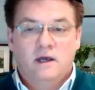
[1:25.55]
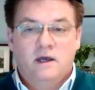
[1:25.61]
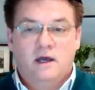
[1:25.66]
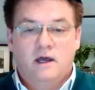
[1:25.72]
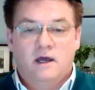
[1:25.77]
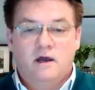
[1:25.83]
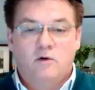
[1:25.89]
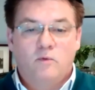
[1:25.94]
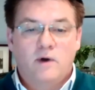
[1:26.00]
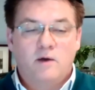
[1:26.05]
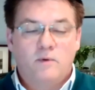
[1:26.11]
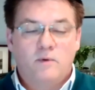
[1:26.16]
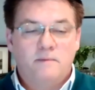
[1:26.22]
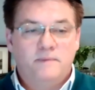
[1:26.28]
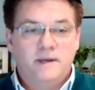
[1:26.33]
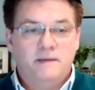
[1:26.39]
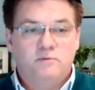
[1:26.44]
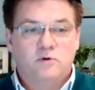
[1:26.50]
uh, when,
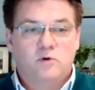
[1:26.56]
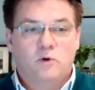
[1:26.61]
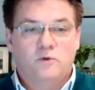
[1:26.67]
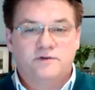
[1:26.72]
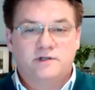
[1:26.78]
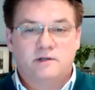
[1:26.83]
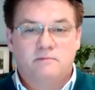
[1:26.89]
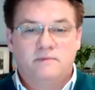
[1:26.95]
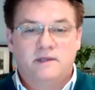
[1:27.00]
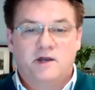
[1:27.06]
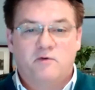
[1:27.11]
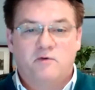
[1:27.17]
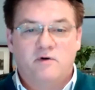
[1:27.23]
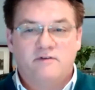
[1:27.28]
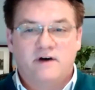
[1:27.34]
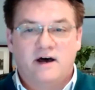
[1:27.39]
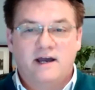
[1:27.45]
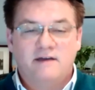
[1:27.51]
when, people call something a
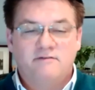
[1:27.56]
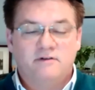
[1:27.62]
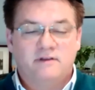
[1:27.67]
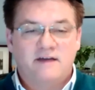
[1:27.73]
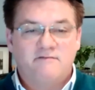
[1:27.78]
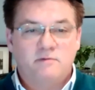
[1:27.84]
revival,